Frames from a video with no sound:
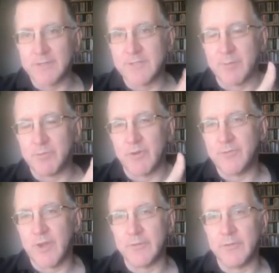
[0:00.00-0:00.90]
chapter on
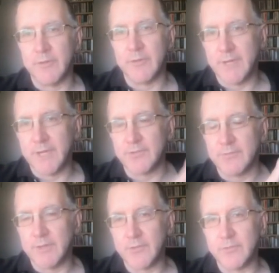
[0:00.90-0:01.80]
Wagner and
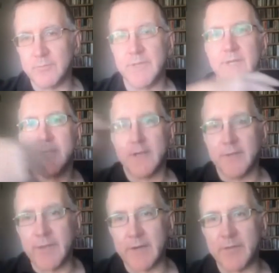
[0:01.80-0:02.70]
race and racism,
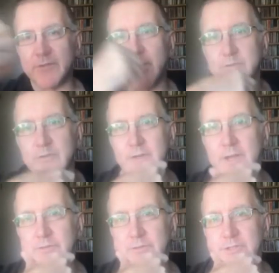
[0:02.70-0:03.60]
and then in the chapter on
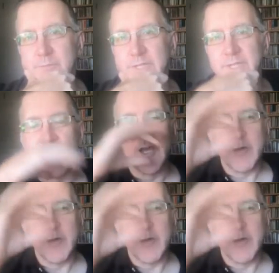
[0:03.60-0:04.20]
Nazi Germany.